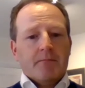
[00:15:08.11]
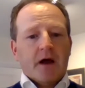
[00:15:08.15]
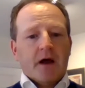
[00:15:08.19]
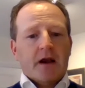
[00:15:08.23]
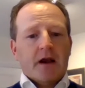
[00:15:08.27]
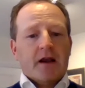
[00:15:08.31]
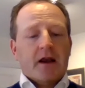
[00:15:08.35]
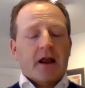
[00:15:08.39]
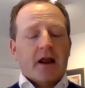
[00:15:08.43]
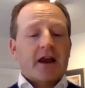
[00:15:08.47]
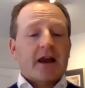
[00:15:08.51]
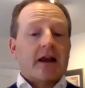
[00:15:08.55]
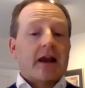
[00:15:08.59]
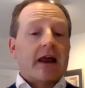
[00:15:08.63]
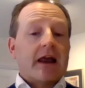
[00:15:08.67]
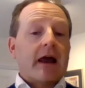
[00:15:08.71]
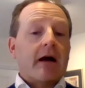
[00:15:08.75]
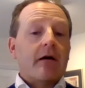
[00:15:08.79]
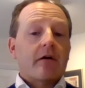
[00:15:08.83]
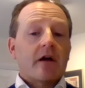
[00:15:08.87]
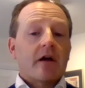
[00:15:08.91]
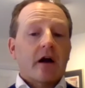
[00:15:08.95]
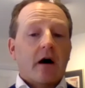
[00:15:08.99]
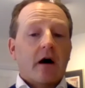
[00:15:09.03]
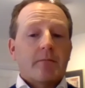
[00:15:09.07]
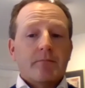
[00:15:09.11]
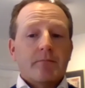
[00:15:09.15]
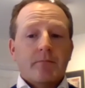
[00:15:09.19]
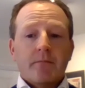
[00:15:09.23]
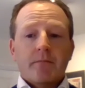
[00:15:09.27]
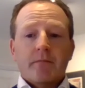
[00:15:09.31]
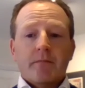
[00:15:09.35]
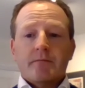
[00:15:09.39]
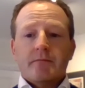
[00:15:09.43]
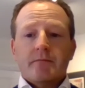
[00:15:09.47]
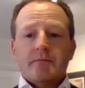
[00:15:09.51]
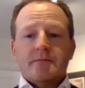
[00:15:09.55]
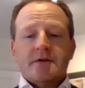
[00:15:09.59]
Likely outcome
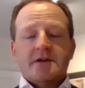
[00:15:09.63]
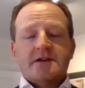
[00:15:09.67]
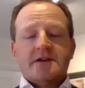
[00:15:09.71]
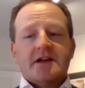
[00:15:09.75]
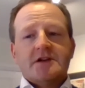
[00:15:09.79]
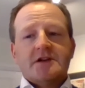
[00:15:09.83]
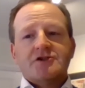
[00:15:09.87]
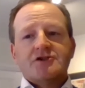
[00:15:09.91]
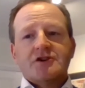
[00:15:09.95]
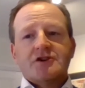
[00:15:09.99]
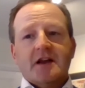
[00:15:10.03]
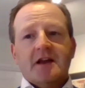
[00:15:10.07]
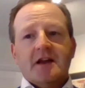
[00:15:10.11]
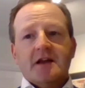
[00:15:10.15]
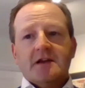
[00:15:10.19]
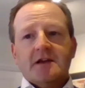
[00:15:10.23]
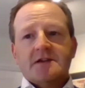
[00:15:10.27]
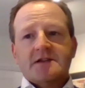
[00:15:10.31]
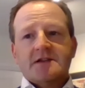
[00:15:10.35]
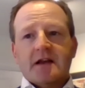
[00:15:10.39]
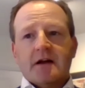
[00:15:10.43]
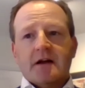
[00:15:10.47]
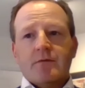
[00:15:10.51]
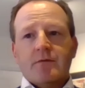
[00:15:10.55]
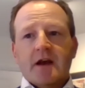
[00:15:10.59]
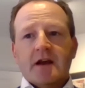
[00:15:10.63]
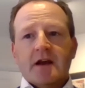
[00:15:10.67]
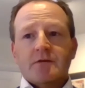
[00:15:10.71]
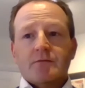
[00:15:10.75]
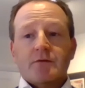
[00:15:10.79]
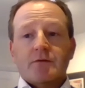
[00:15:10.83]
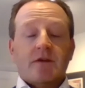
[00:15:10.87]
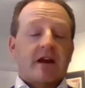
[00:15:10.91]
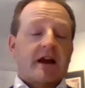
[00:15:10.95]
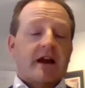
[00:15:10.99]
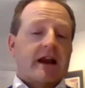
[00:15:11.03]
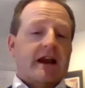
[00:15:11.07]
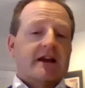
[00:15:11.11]
potentially is that we end up
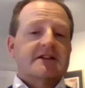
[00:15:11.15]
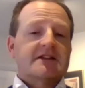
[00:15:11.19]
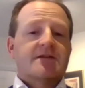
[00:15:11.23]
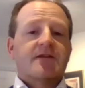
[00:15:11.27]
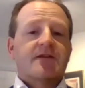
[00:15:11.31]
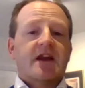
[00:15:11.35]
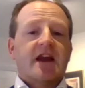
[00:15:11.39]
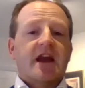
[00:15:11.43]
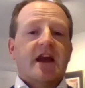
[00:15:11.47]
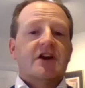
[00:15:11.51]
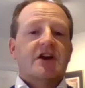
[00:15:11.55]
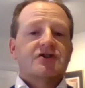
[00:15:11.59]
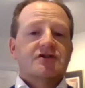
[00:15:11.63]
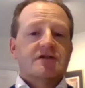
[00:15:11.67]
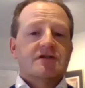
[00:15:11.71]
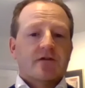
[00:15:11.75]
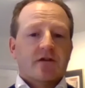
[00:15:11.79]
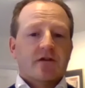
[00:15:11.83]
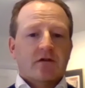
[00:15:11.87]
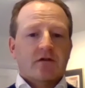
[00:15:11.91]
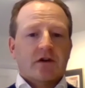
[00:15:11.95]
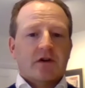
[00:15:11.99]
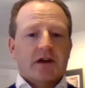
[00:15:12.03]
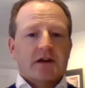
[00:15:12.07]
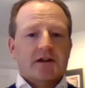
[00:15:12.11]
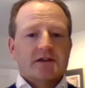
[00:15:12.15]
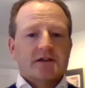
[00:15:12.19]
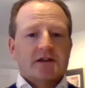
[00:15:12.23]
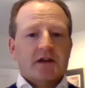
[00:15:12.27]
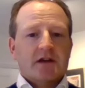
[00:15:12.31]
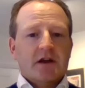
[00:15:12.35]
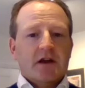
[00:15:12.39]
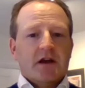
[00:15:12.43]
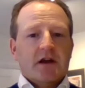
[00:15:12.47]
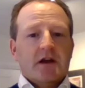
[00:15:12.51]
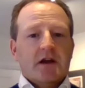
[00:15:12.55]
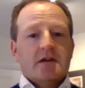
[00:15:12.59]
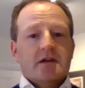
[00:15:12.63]
with classification of cookies,
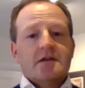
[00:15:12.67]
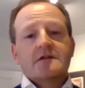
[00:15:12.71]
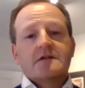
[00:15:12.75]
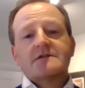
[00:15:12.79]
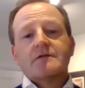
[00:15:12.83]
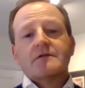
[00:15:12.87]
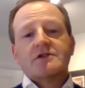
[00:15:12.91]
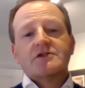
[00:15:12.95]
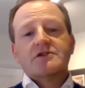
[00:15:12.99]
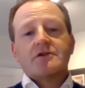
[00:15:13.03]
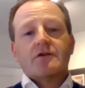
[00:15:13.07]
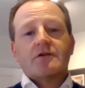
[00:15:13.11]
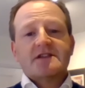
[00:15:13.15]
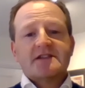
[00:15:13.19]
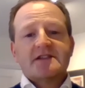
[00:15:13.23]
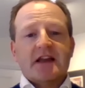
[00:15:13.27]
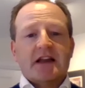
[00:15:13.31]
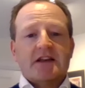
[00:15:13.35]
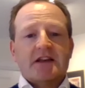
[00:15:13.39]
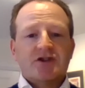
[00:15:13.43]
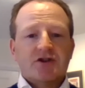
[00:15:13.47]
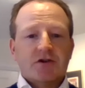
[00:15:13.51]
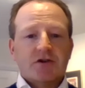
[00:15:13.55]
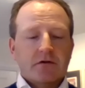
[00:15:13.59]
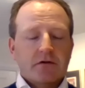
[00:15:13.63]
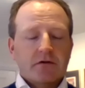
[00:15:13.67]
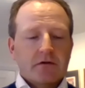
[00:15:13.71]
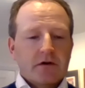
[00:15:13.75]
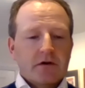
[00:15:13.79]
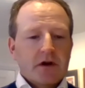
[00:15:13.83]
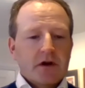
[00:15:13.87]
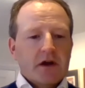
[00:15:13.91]
those which are essential.